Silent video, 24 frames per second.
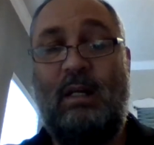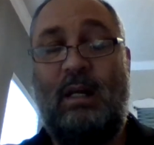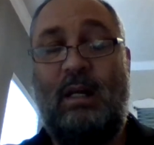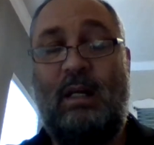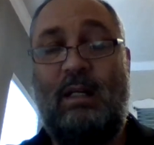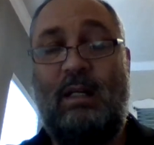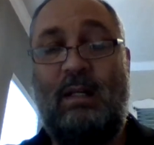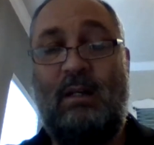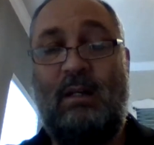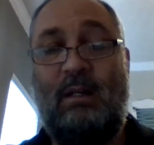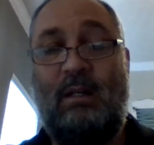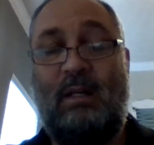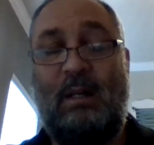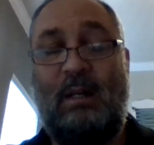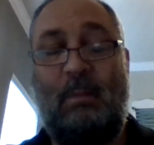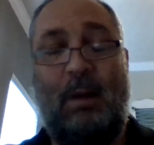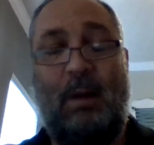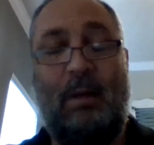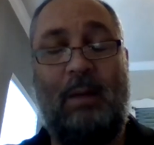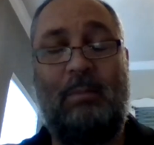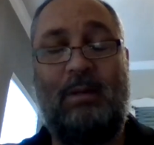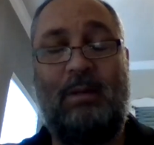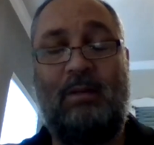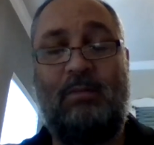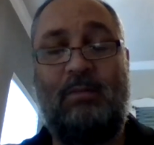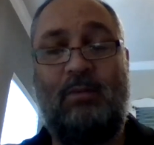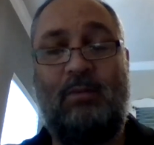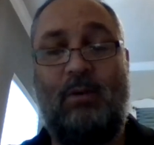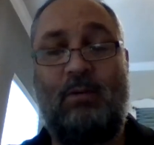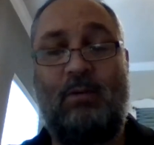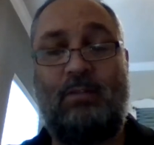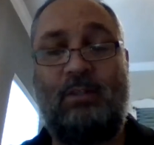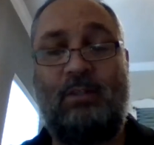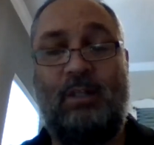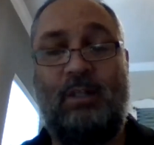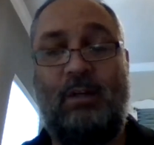and they might be
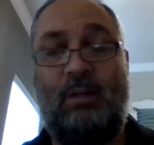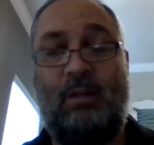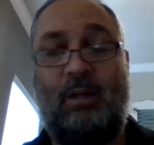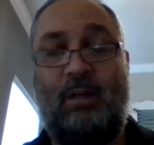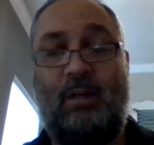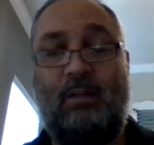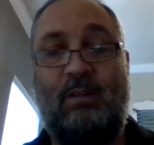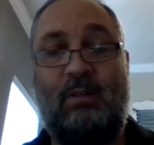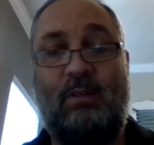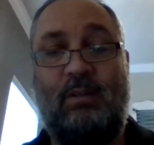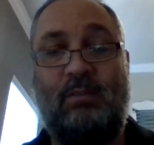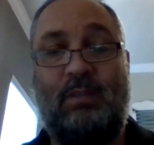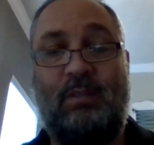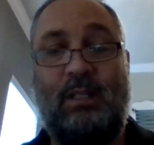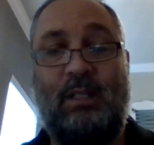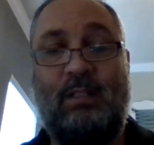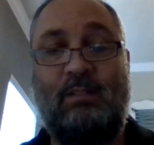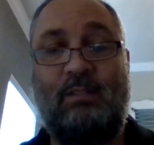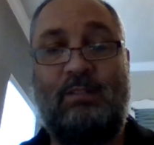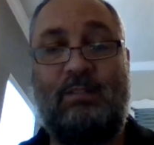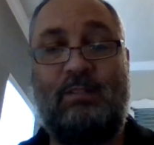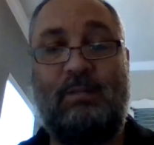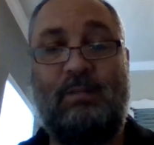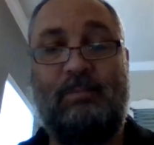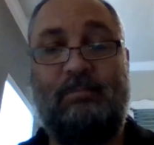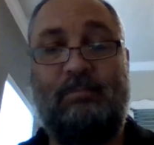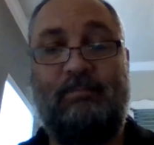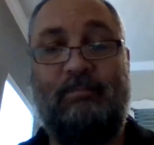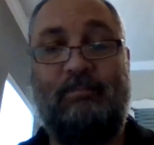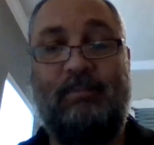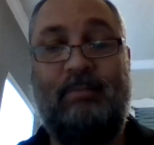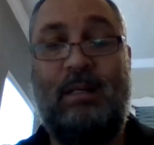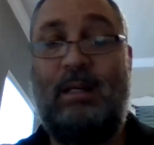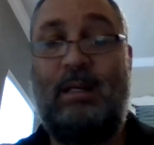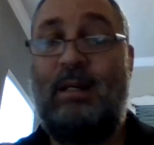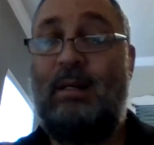focusing on other events.
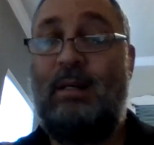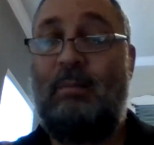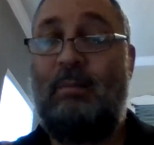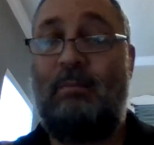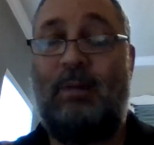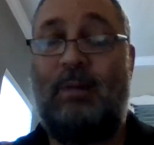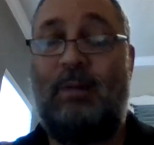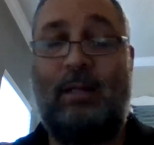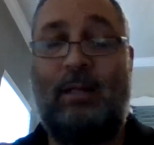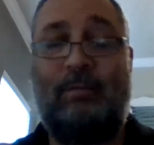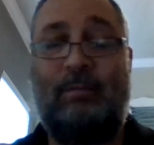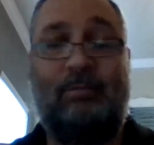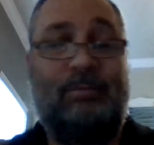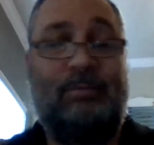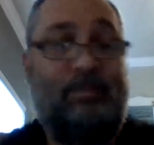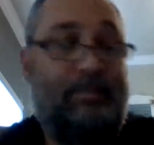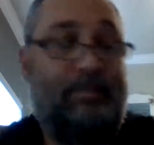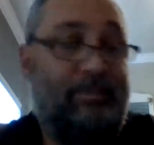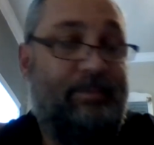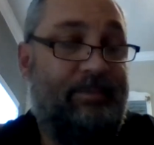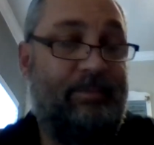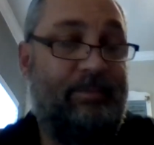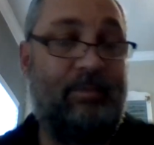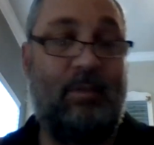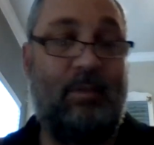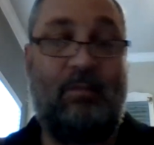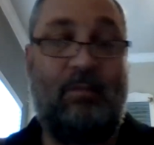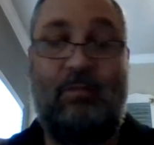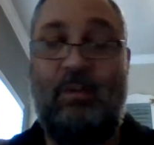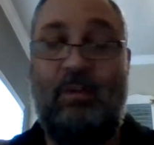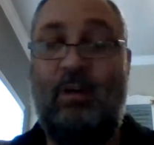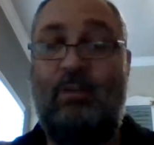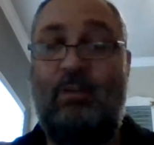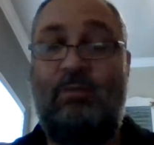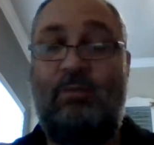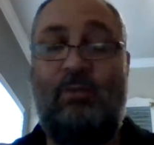But
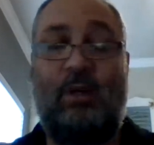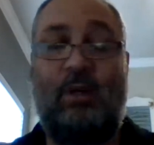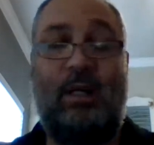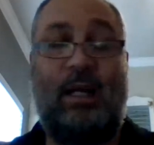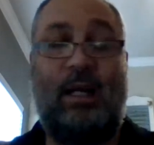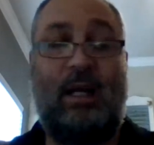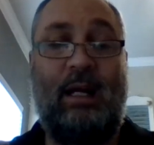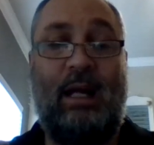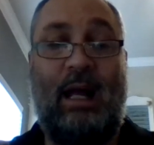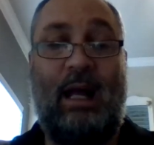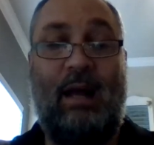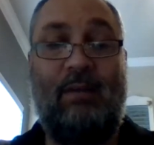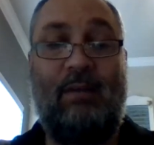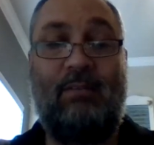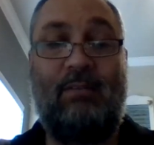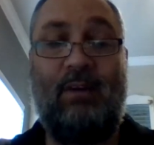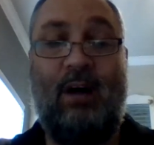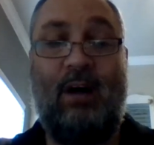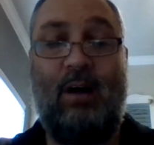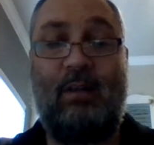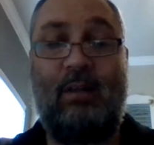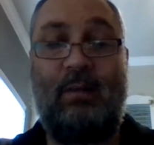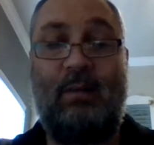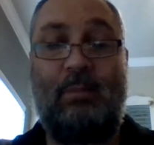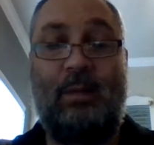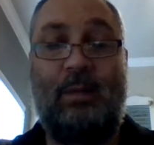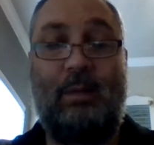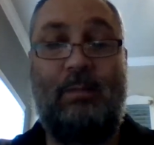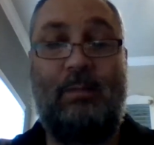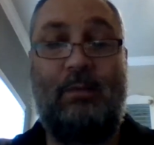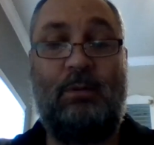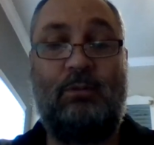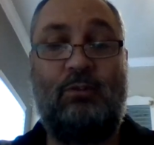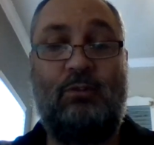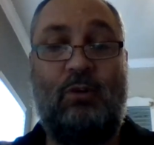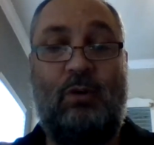feel free to have other
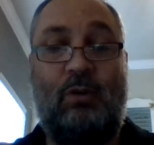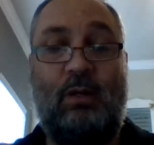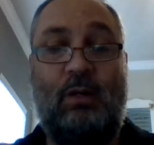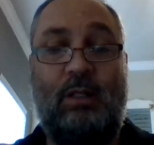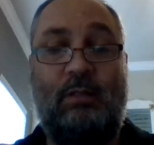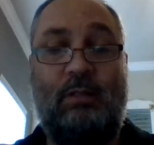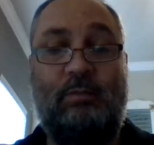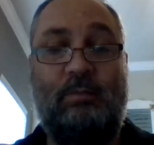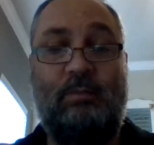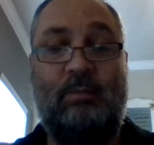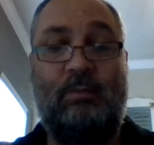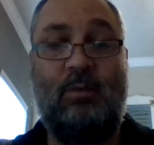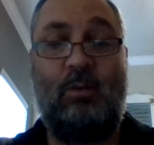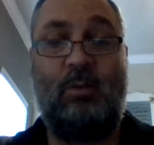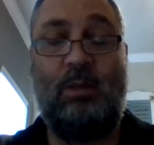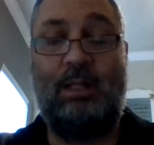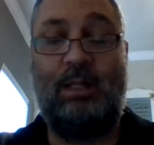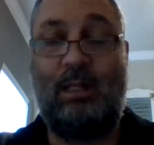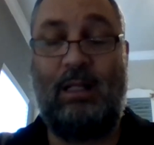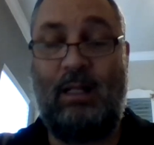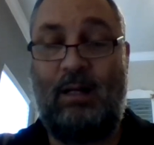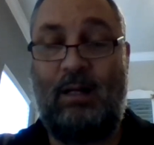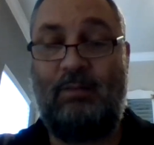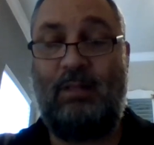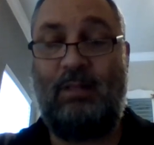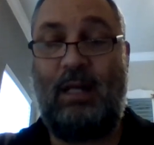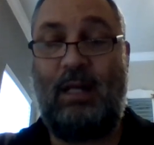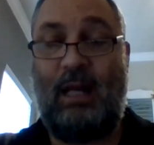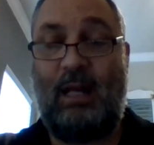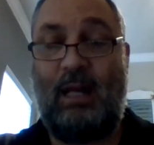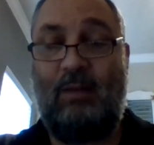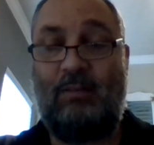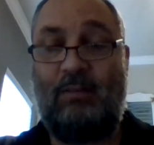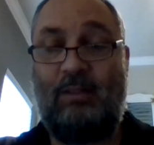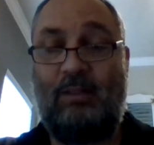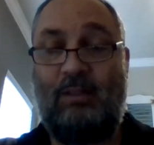people join. We'd love to
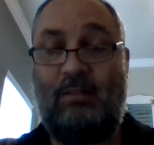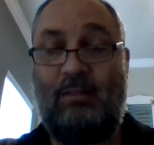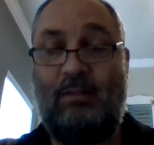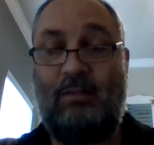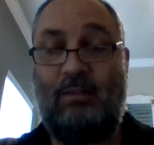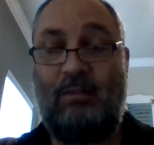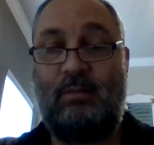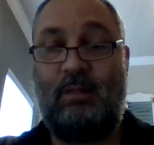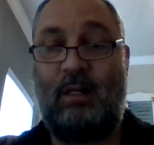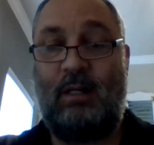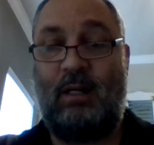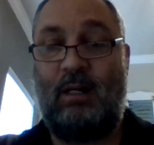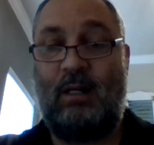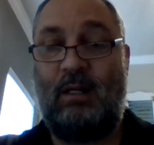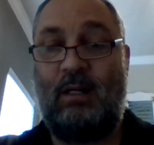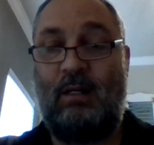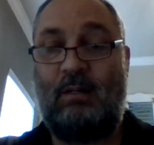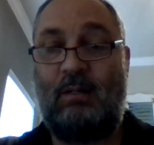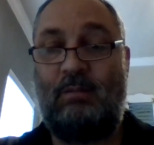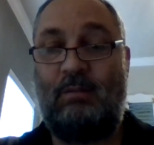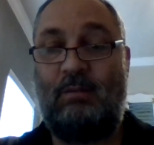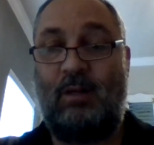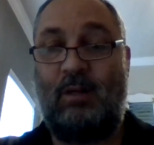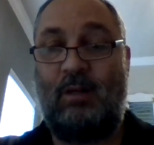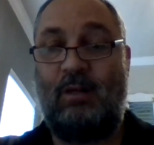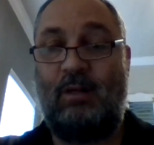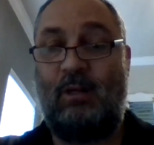have it. Are